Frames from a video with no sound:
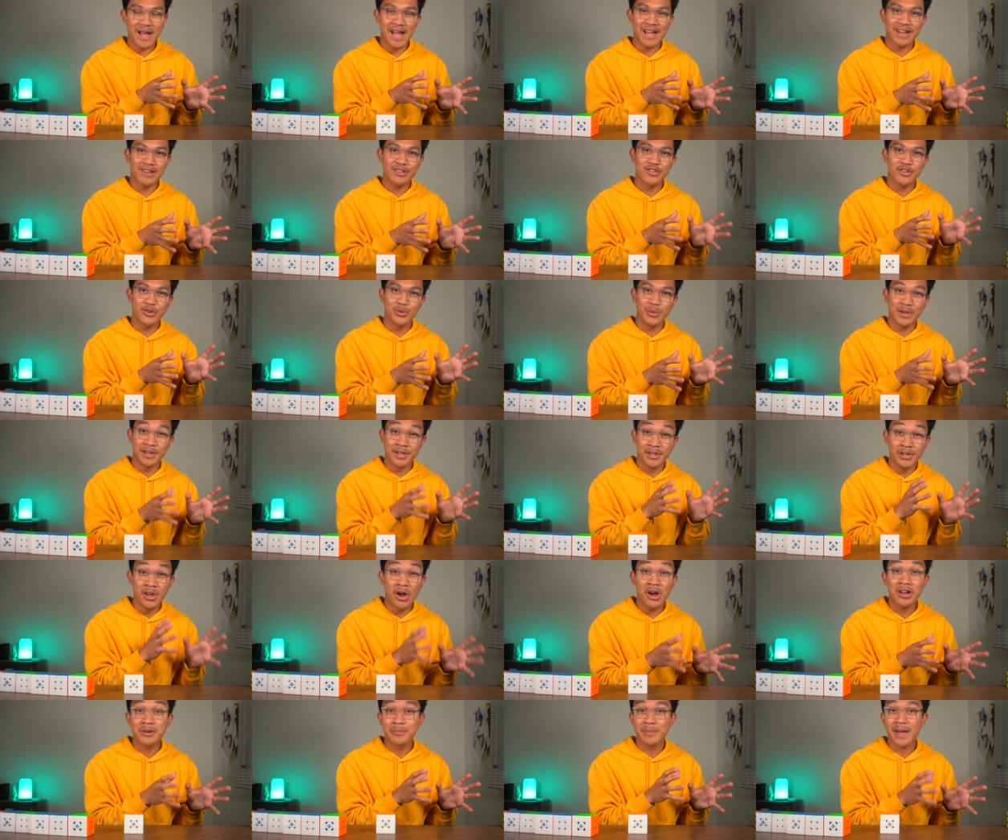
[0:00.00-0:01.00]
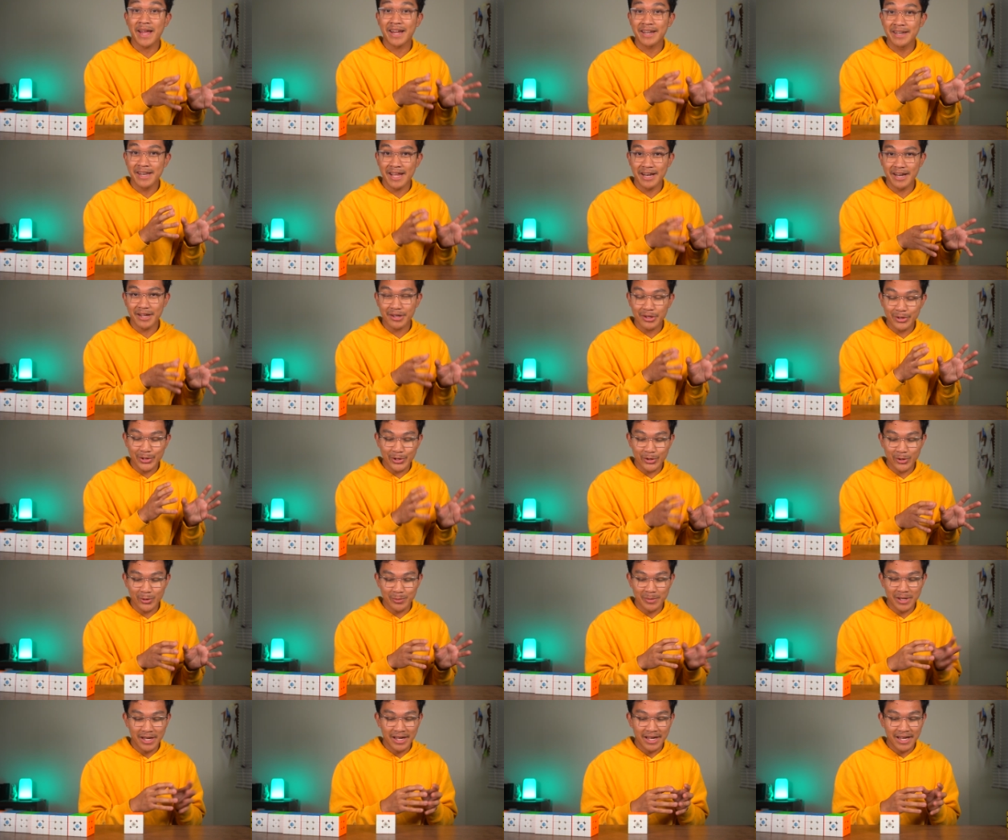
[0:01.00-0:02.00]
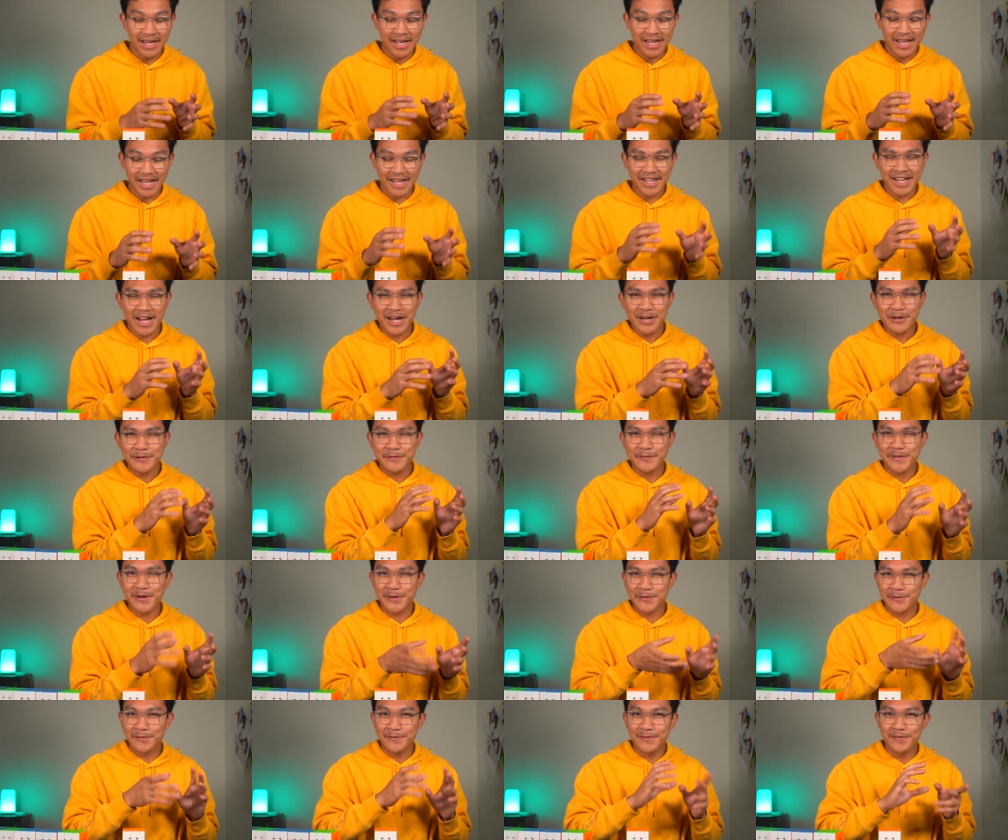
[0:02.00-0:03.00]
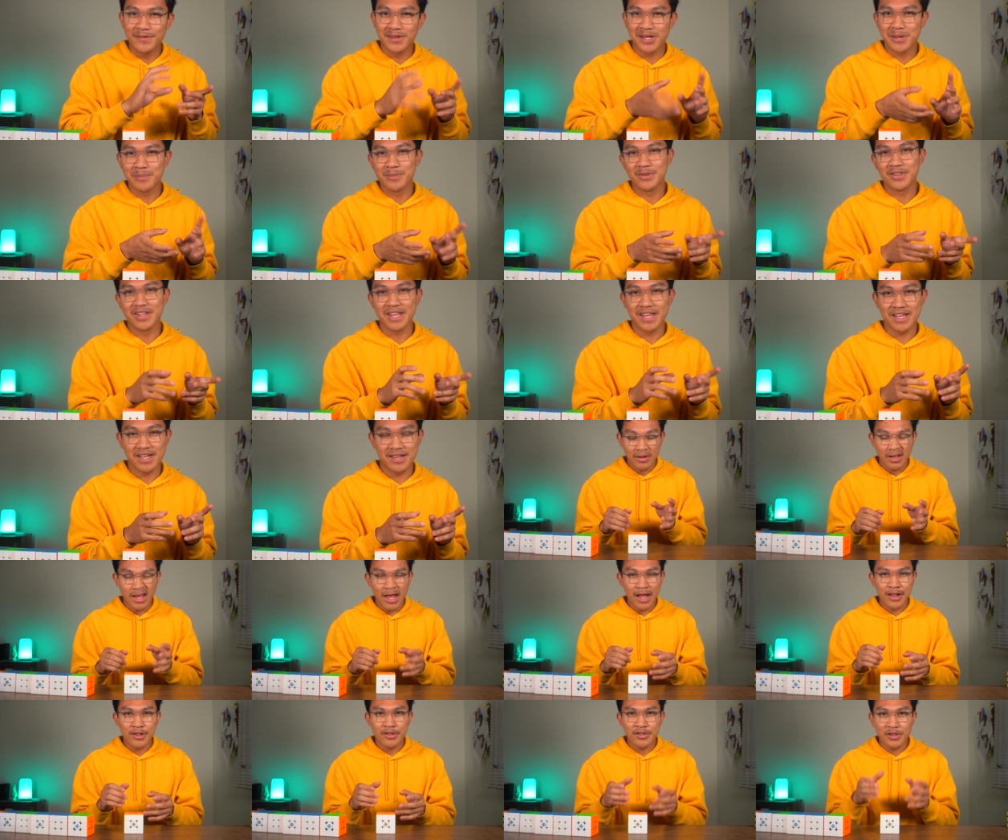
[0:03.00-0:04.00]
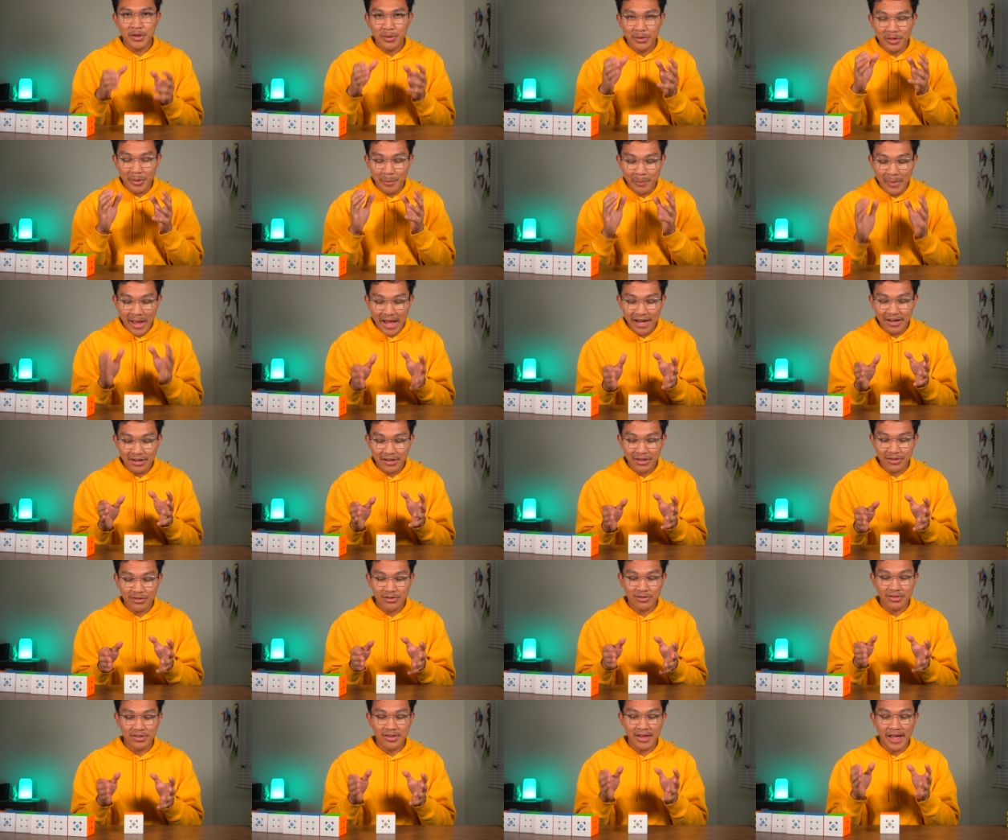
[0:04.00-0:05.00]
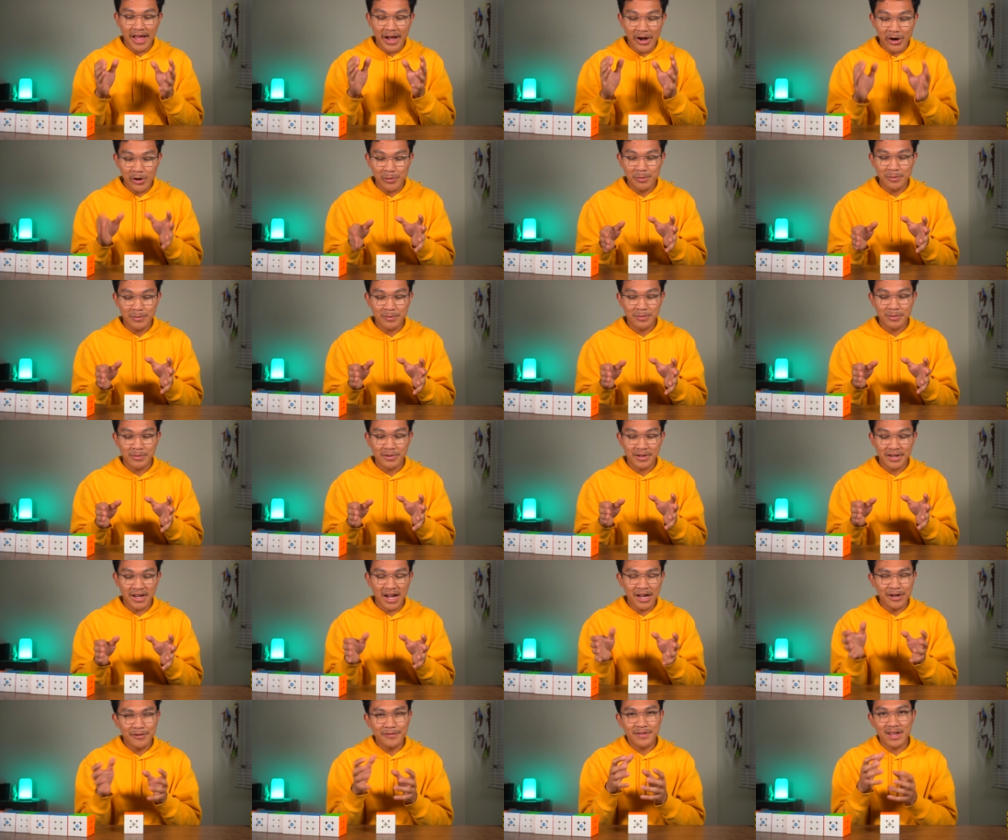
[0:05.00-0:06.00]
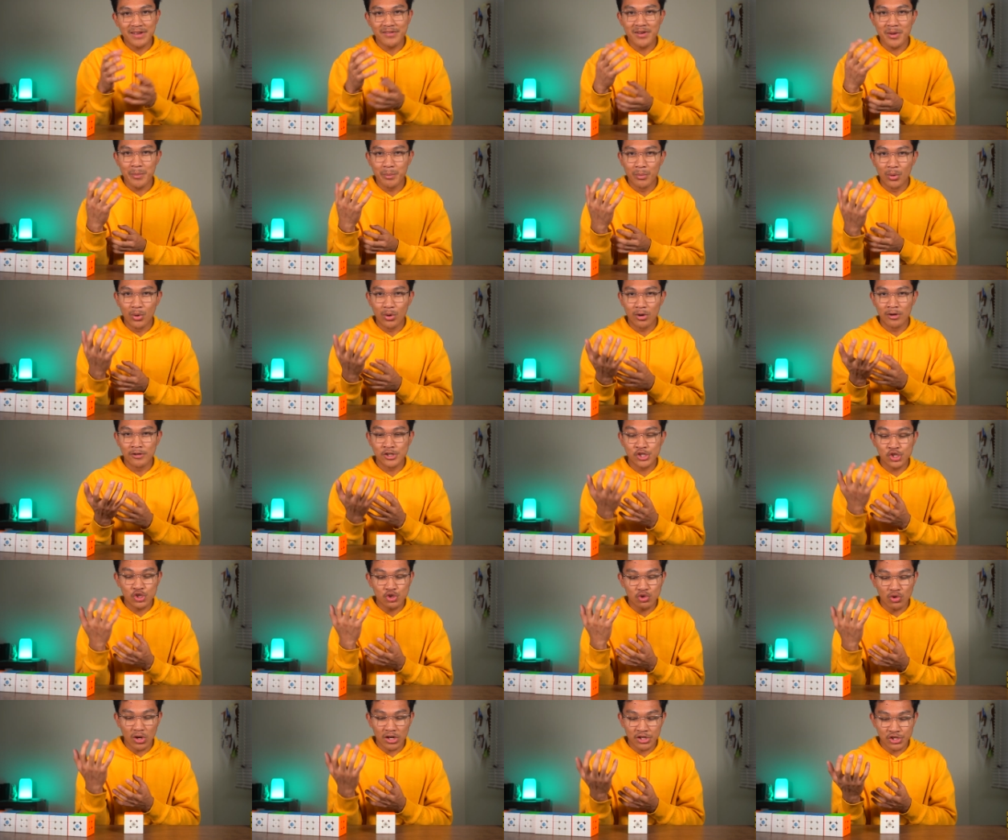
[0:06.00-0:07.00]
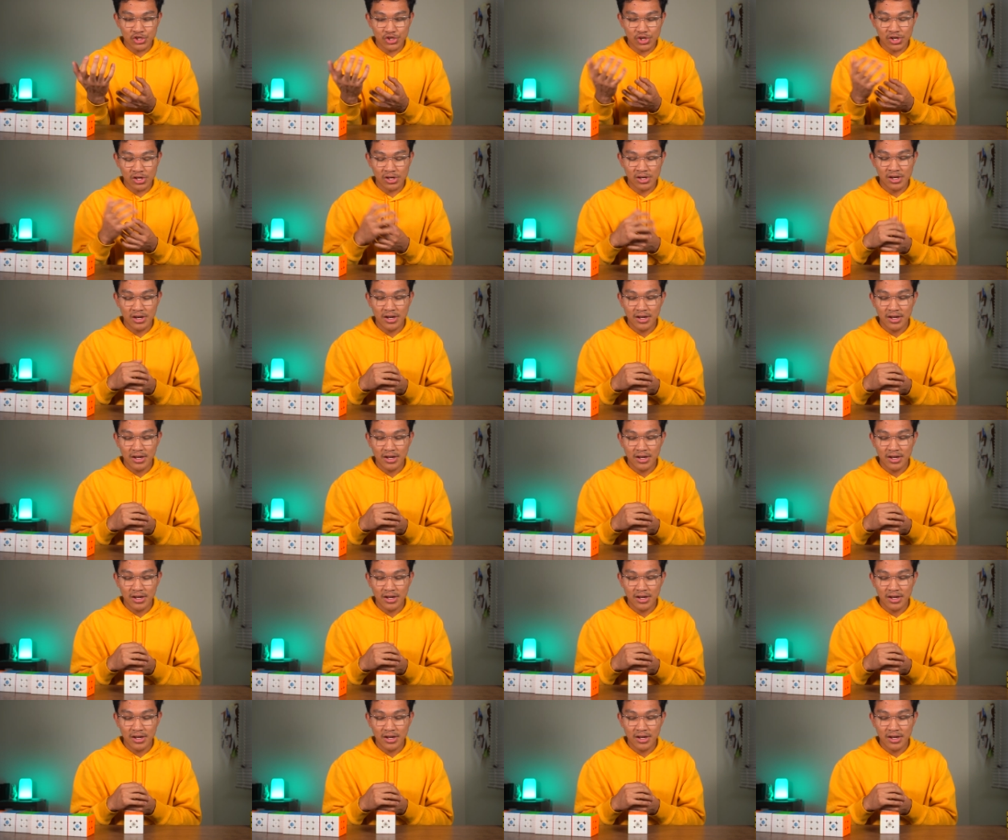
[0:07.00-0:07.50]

back to a non-magnetic cube, it kind of felt flimsy. And so the magnets helped kind of give it more structure.